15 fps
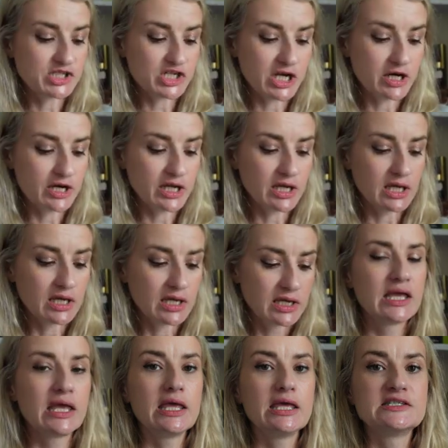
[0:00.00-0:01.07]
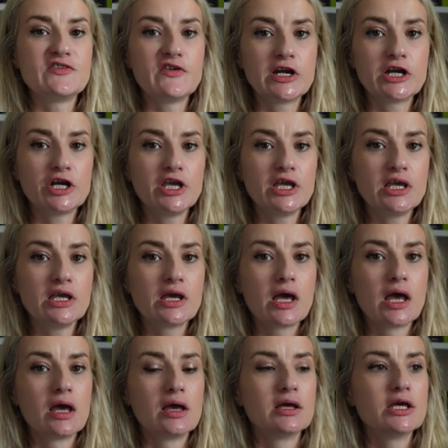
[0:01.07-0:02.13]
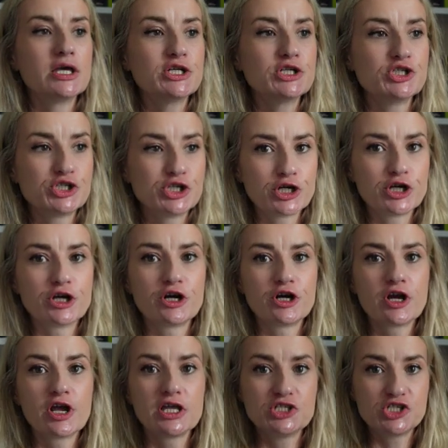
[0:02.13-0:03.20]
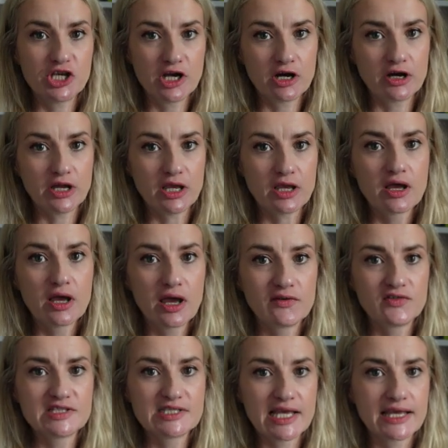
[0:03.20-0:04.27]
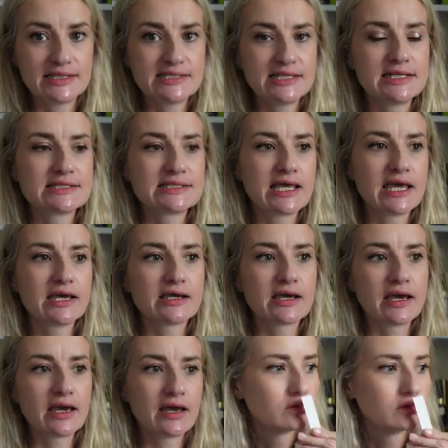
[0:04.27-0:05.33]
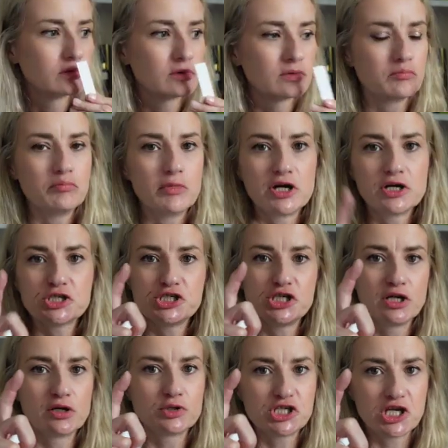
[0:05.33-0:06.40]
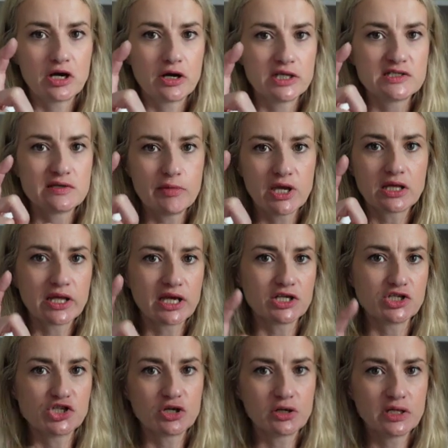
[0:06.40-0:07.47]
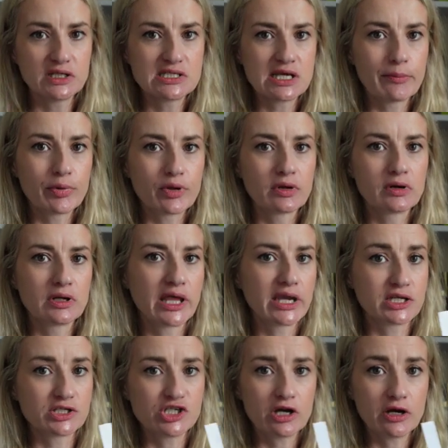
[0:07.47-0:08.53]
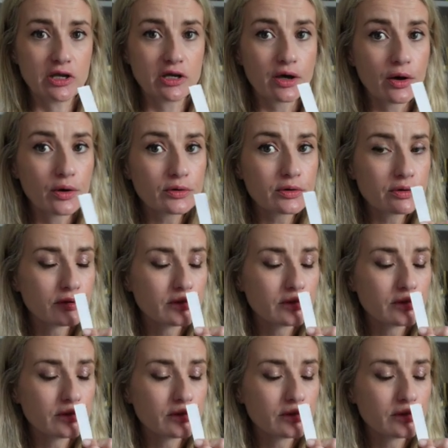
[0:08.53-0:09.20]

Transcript: Cherry is very sugar cherry of a scent. And it's like maraschino cherry to make like a Shirley Temple or like a Cherry Coke.